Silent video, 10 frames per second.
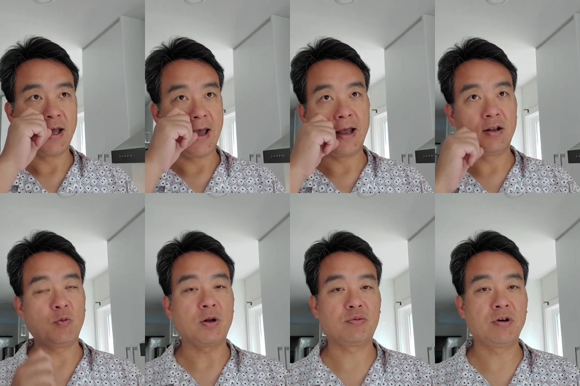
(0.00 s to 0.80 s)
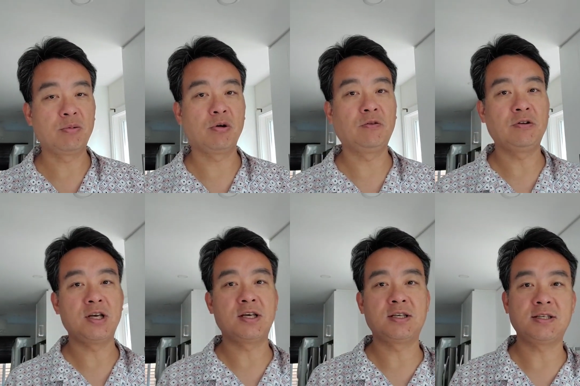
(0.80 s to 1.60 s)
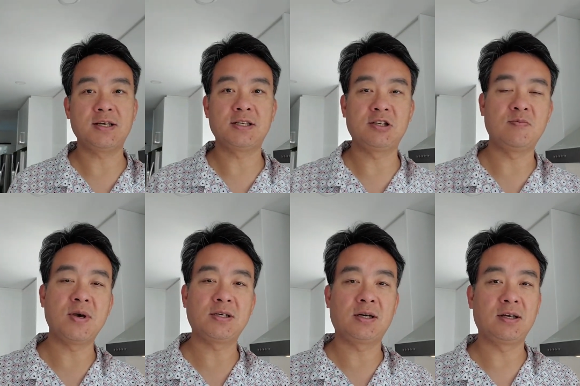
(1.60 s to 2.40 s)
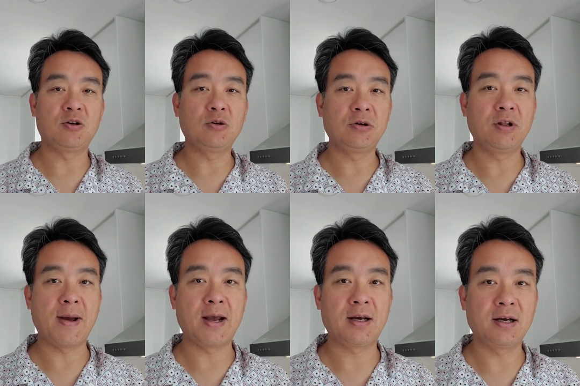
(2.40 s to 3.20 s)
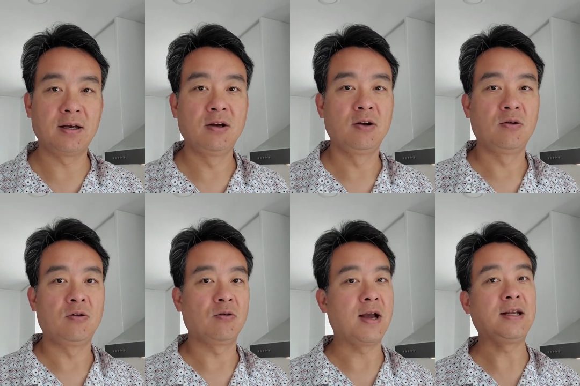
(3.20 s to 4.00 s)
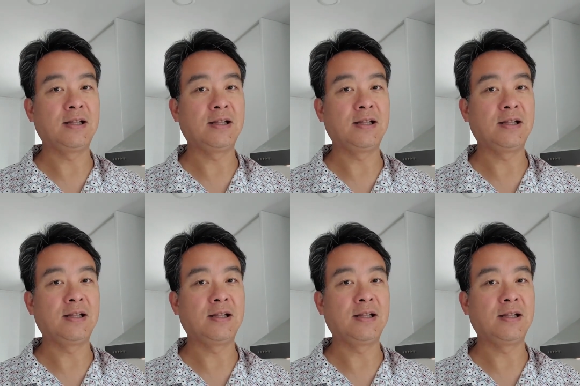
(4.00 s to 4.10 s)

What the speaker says: And what pre-approval is you basically go to the bank or any